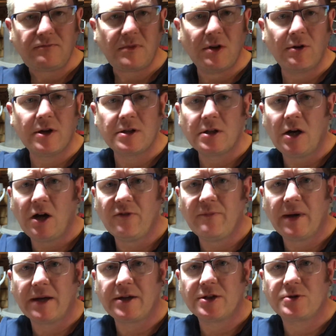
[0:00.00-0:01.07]
Whereas live
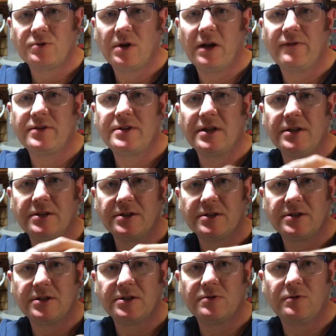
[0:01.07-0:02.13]
maggots will have a
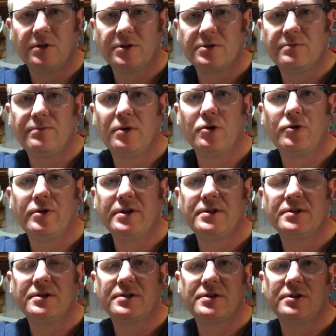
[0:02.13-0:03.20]
tendency to want to burrow
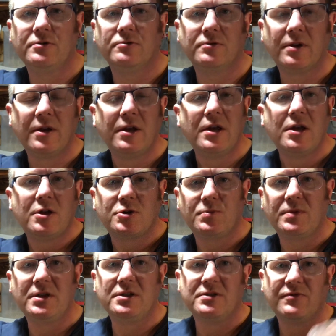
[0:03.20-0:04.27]
into the silt, which
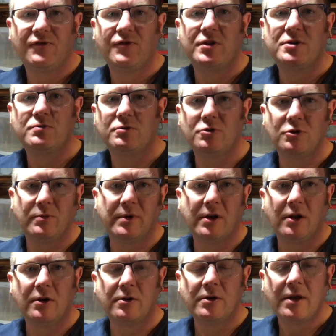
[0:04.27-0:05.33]
means the fish will come
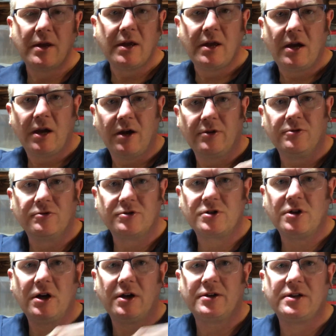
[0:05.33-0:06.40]
along and they'll
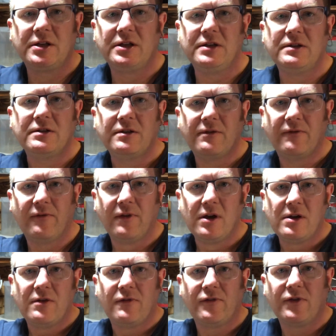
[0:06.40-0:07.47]
start digging
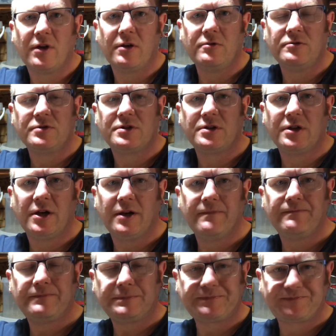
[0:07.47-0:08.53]
for those
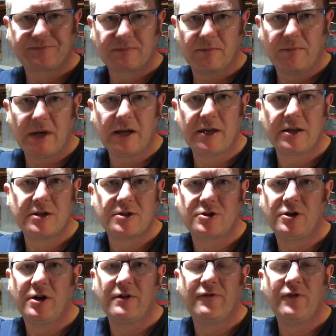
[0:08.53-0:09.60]
maggots,
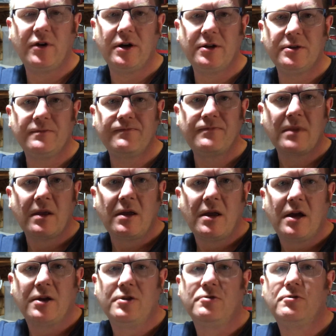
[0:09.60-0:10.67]
trying to find them,
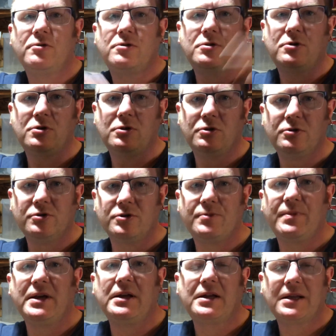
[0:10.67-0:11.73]
and they'll cause a
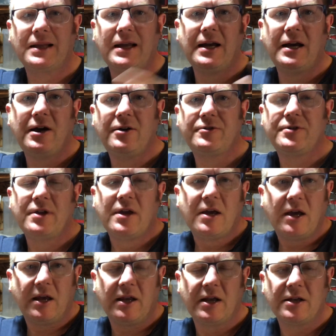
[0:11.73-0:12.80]
big cloud,
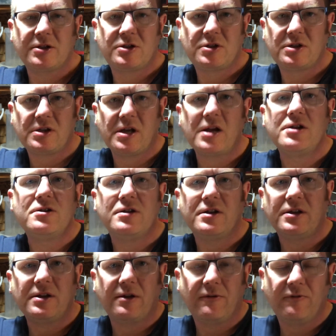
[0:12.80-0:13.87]
and that's
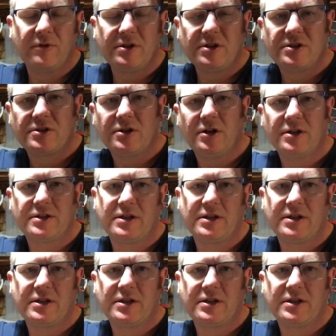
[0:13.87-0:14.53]
generally when you start